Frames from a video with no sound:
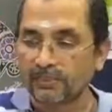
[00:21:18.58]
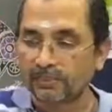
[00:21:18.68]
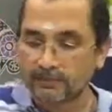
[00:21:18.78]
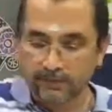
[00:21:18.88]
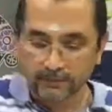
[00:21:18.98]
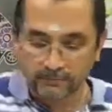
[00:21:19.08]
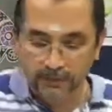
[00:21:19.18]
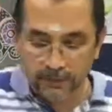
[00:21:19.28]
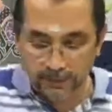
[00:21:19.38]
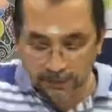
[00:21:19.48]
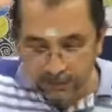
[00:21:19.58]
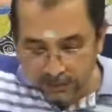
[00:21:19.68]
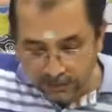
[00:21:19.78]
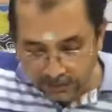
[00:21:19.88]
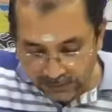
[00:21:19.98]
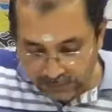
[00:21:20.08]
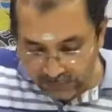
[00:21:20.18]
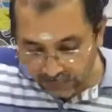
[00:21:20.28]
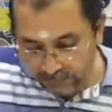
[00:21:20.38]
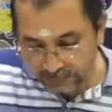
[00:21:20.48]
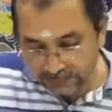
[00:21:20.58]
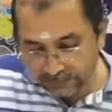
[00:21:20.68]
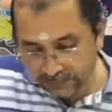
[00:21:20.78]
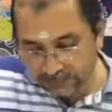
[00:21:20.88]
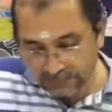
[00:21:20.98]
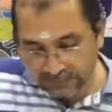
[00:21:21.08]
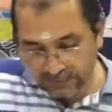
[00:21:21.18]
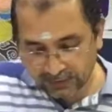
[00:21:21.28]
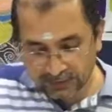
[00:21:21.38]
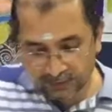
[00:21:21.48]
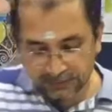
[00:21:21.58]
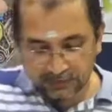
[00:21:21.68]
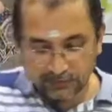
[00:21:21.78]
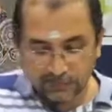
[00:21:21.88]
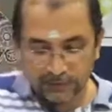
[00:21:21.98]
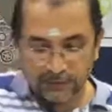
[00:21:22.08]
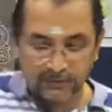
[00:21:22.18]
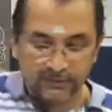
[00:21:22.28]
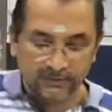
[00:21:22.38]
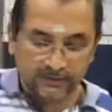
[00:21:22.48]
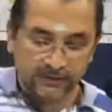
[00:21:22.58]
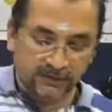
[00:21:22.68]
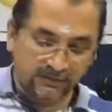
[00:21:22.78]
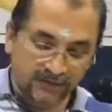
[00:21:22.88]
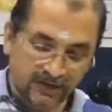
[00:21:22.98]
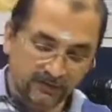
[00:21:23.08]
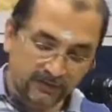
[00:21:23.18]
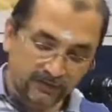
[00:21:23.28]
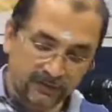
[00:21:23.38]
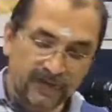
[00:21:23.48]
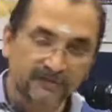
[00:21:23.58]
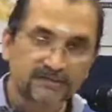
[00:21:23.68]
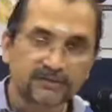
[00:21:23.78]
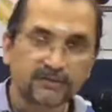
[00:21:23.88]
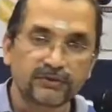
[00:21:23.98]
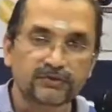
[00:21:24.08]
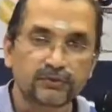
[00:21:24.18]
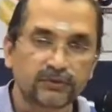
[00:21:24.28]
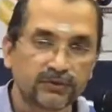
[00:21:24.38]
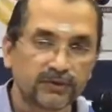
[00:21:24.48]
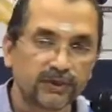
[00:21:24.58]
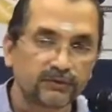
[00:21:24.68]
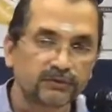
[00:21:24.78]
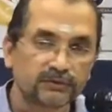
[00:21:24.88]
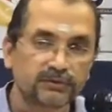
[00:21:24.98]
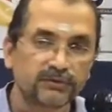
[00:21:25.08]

Okay. So take a little bit of water, and then if you have any cracks, you can smoothen it out.